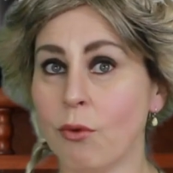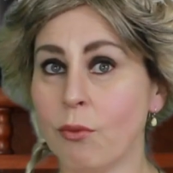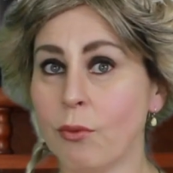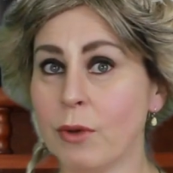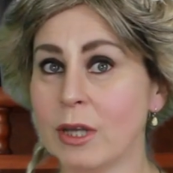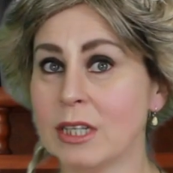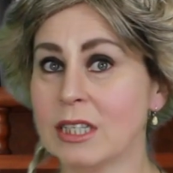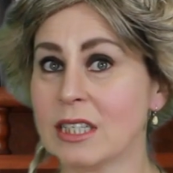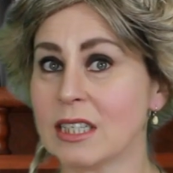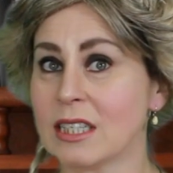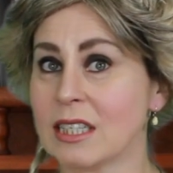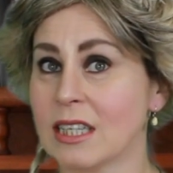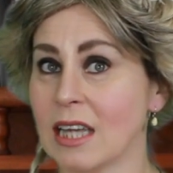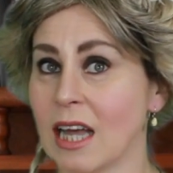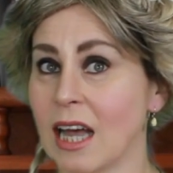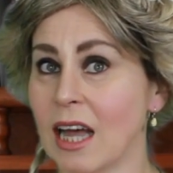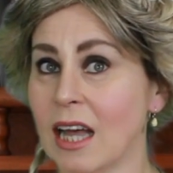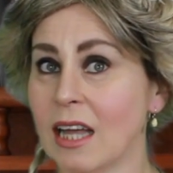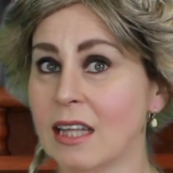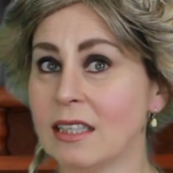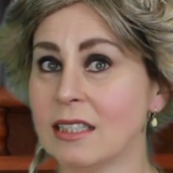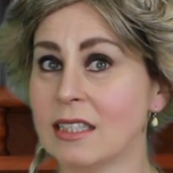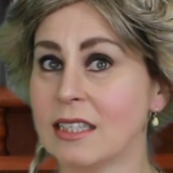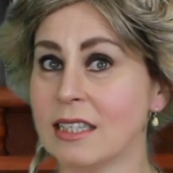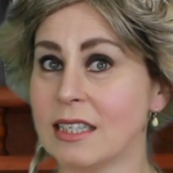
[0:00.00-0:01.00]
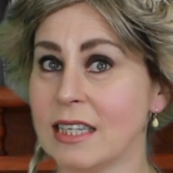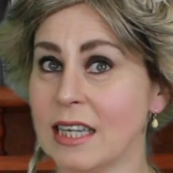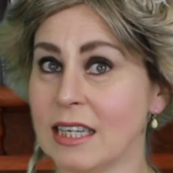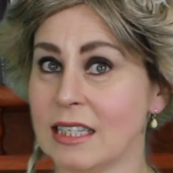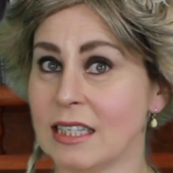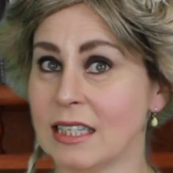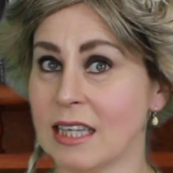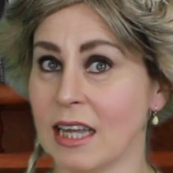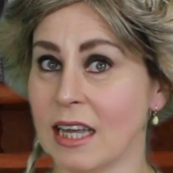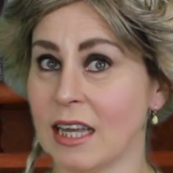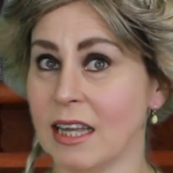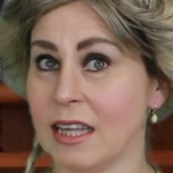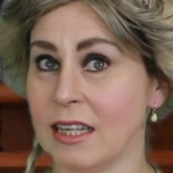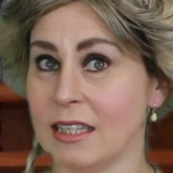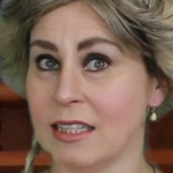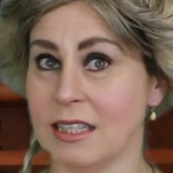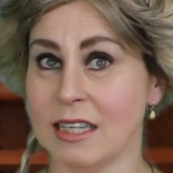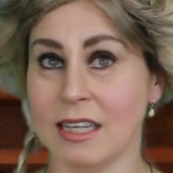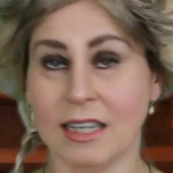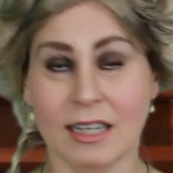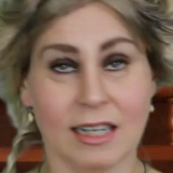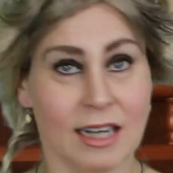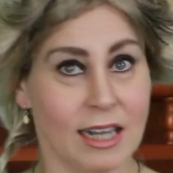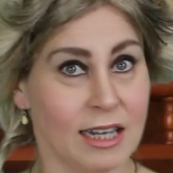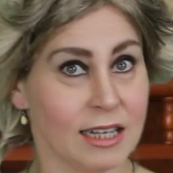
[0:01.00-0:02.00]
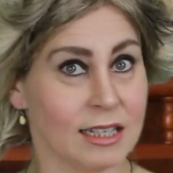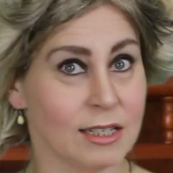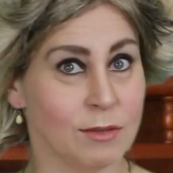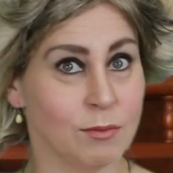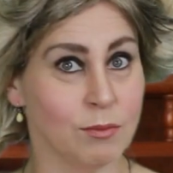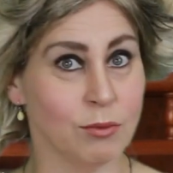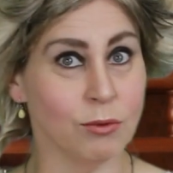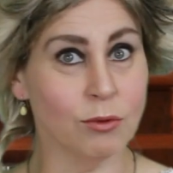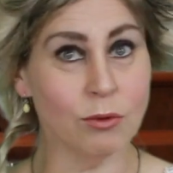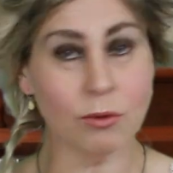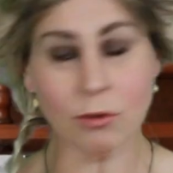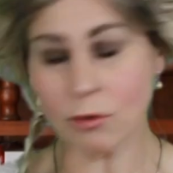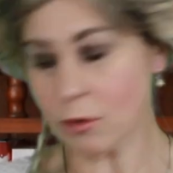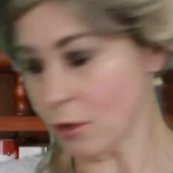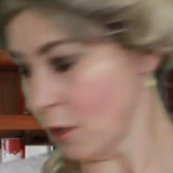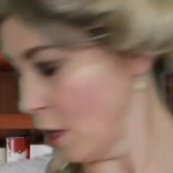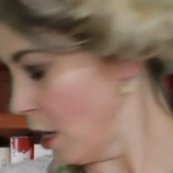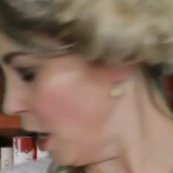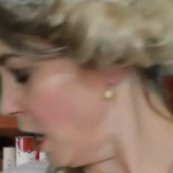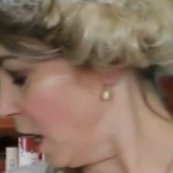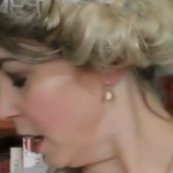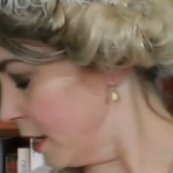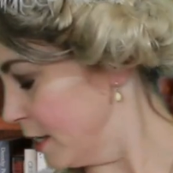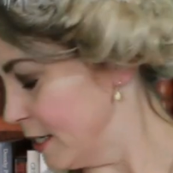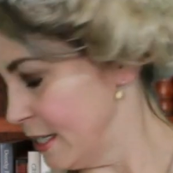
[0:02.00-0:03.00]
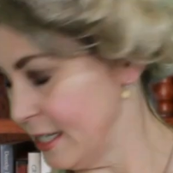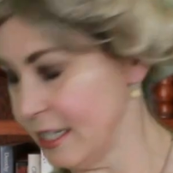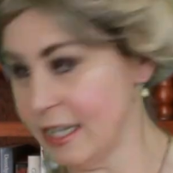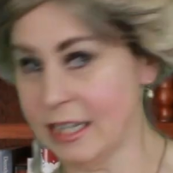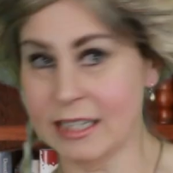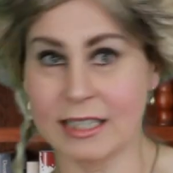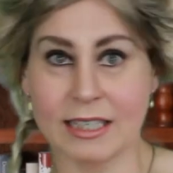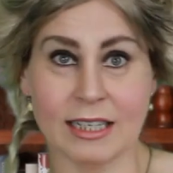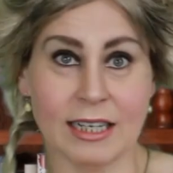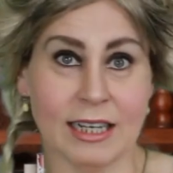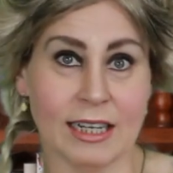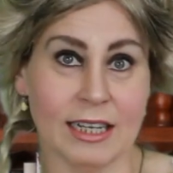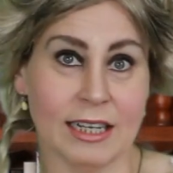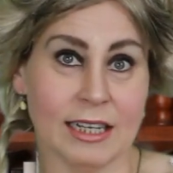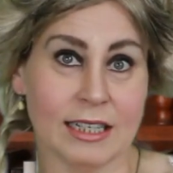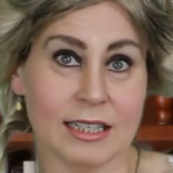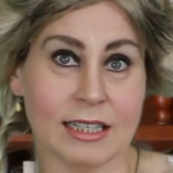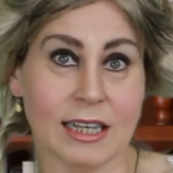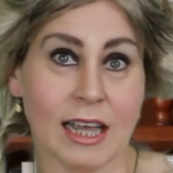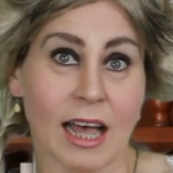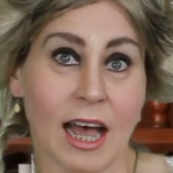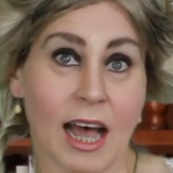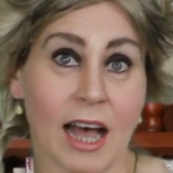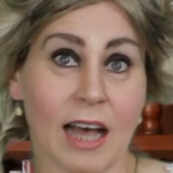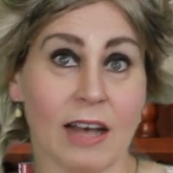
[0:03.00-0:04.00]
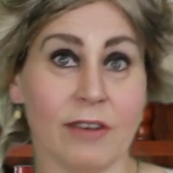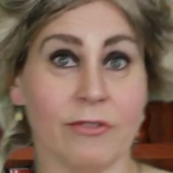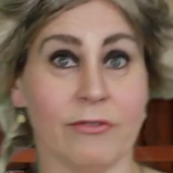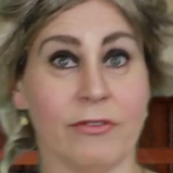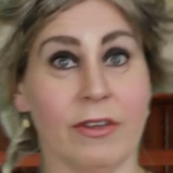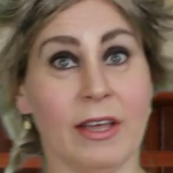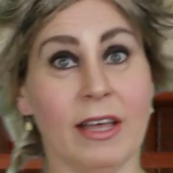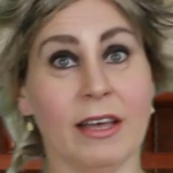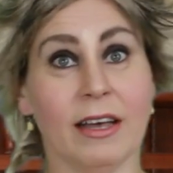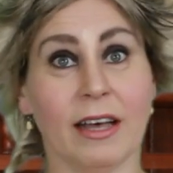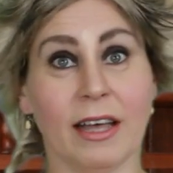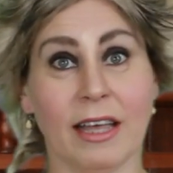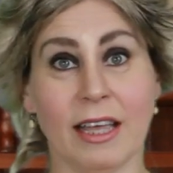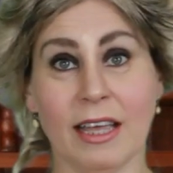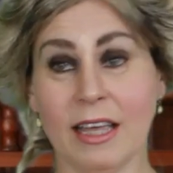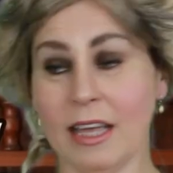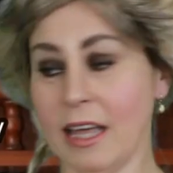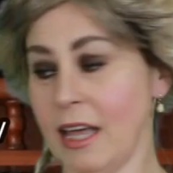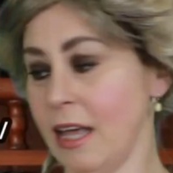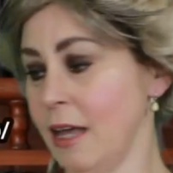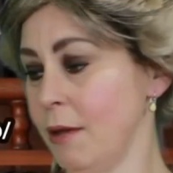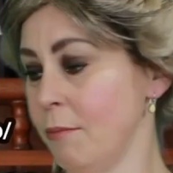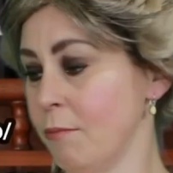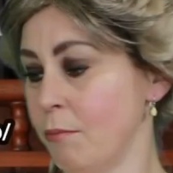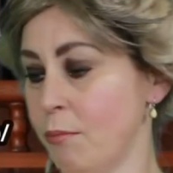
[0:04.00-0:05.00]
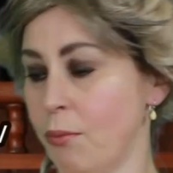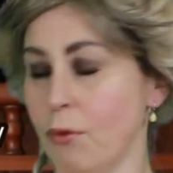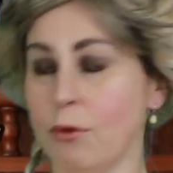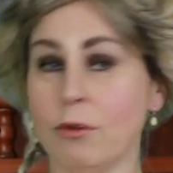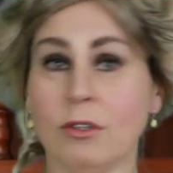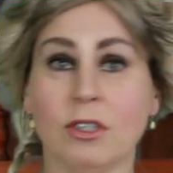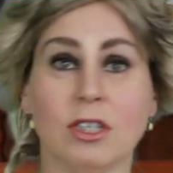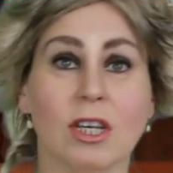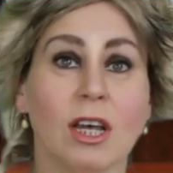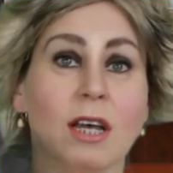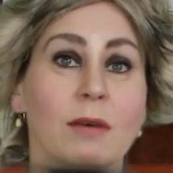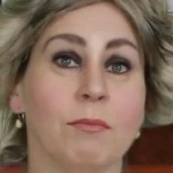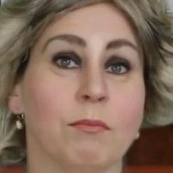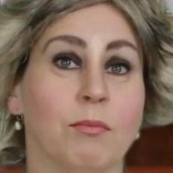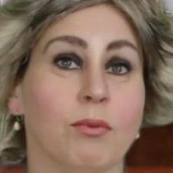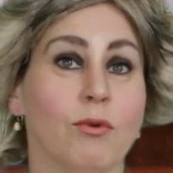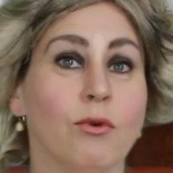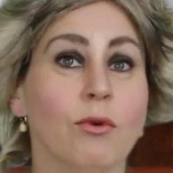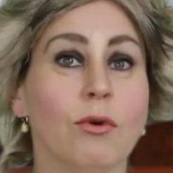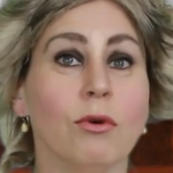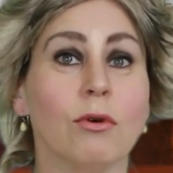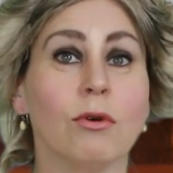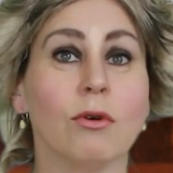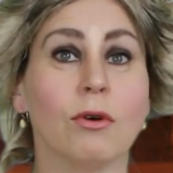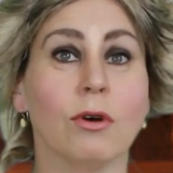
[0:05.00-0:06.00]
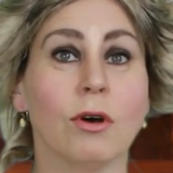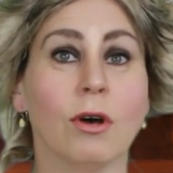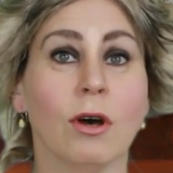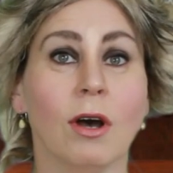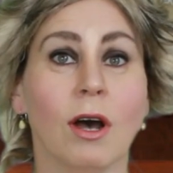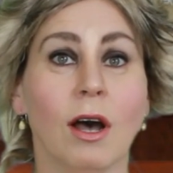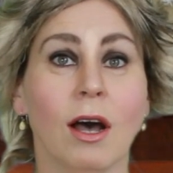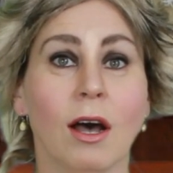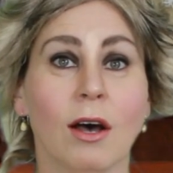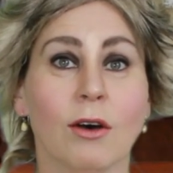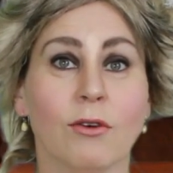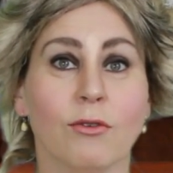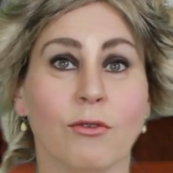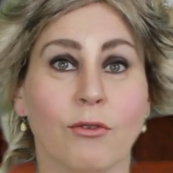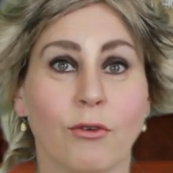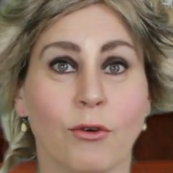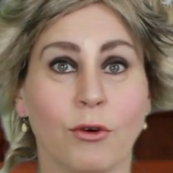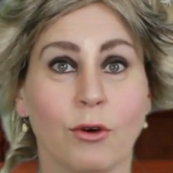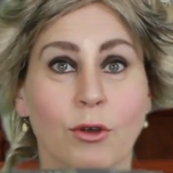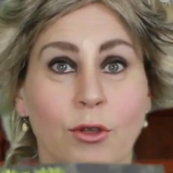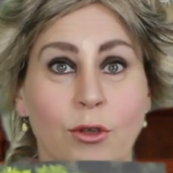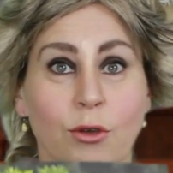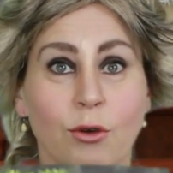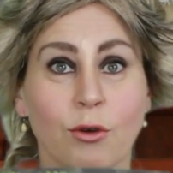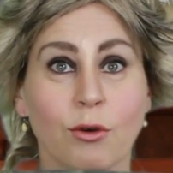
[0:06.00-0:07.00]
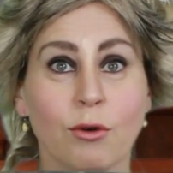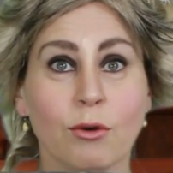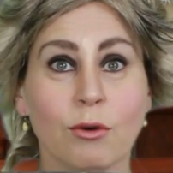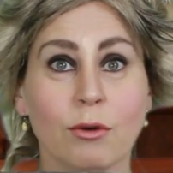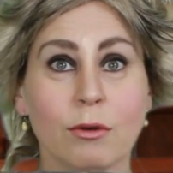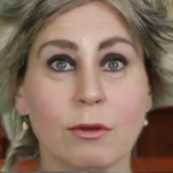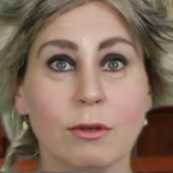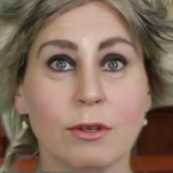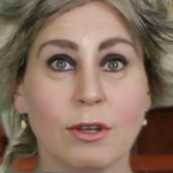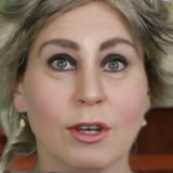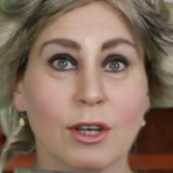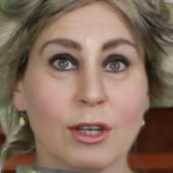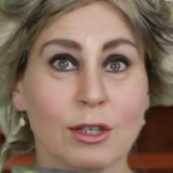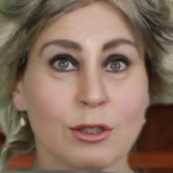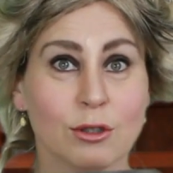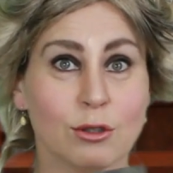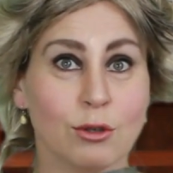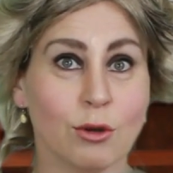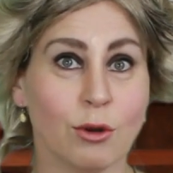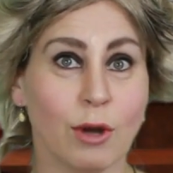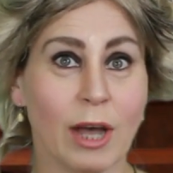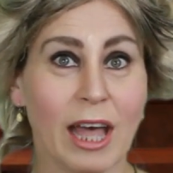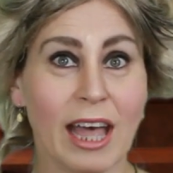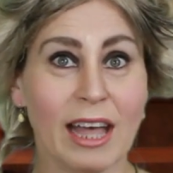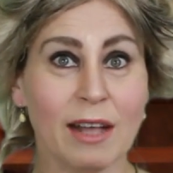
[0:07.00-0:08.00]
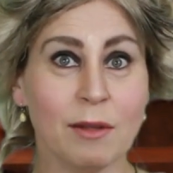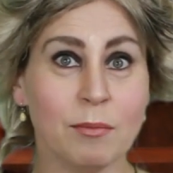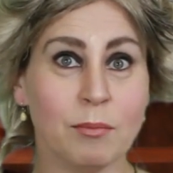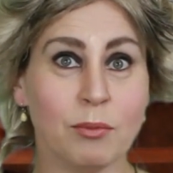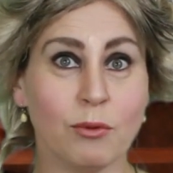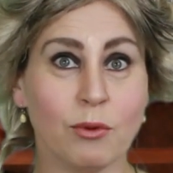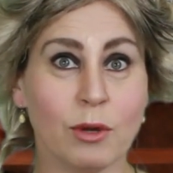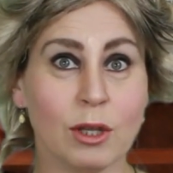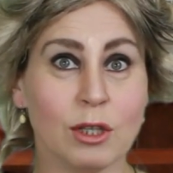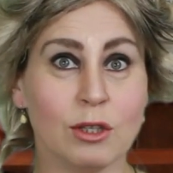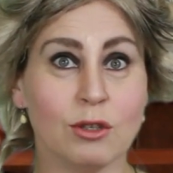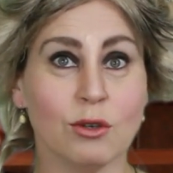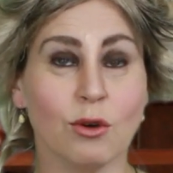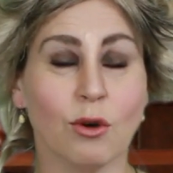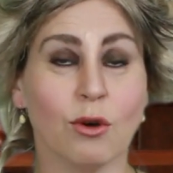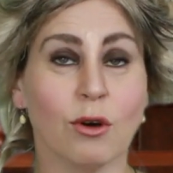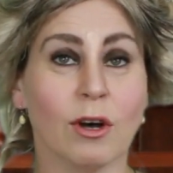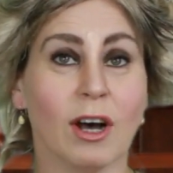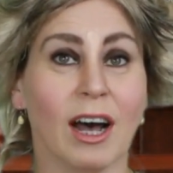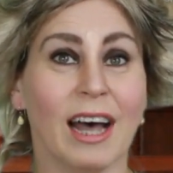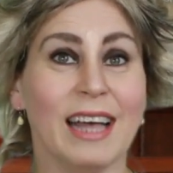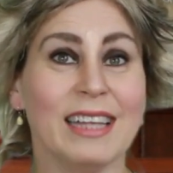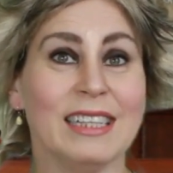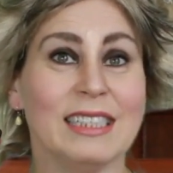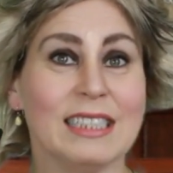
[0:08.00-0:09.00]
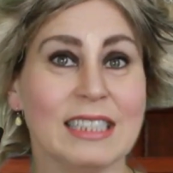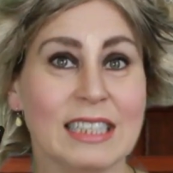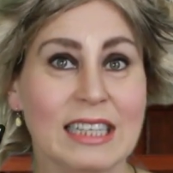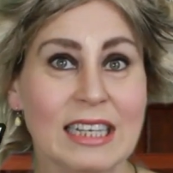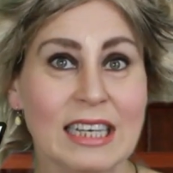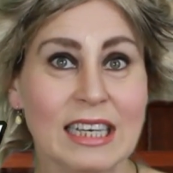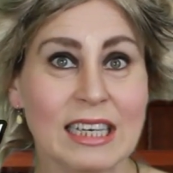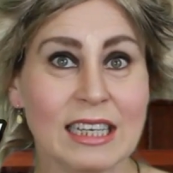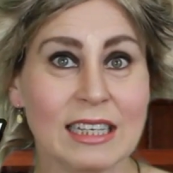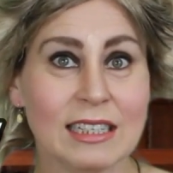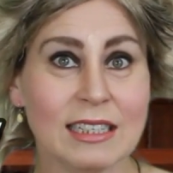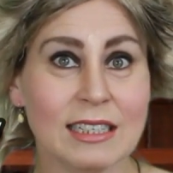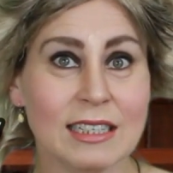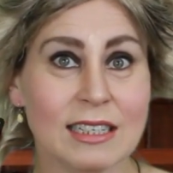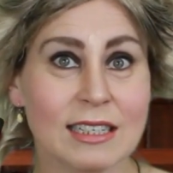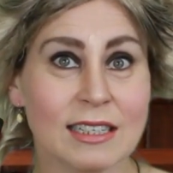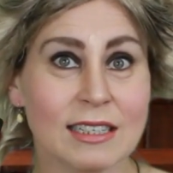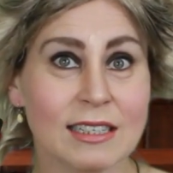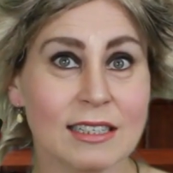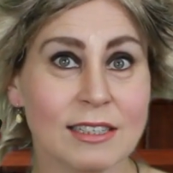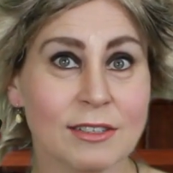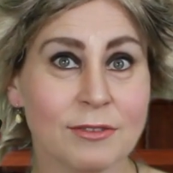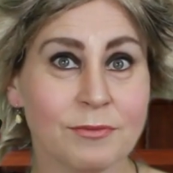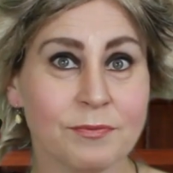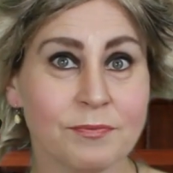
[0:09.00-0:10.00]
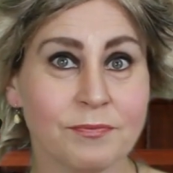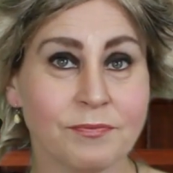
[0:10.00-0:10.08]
we start the next book, this is a very important book for you to help with your writings.